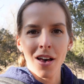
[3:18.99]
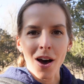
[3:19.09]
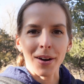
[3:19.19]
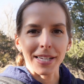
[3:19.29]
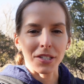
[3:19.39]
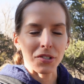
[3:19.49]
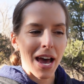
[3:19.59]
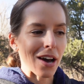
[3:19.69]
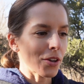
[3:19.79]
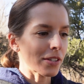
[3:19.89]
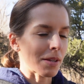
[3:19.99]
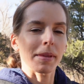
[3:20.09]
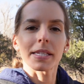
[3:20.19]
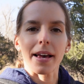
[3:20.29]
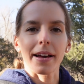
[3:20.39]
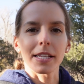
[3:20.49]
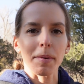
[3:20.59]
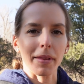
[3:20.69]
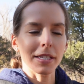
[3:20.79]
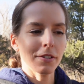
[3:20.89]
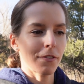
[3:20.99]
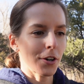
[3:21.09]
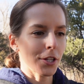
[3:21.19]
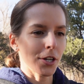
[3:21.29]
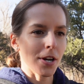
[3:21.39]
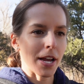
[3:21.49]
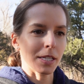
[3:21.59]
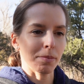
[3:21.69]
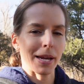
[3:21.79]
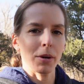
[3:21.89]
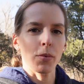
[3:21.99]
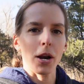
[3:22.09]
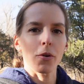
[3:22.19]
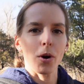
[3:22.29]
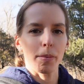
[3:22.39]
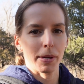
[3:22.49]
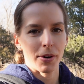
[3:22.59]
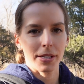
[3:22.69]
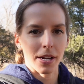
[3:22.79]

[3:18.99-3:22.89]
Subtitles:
Okay, so now you have some of the science, but let's further explain what aerobic runs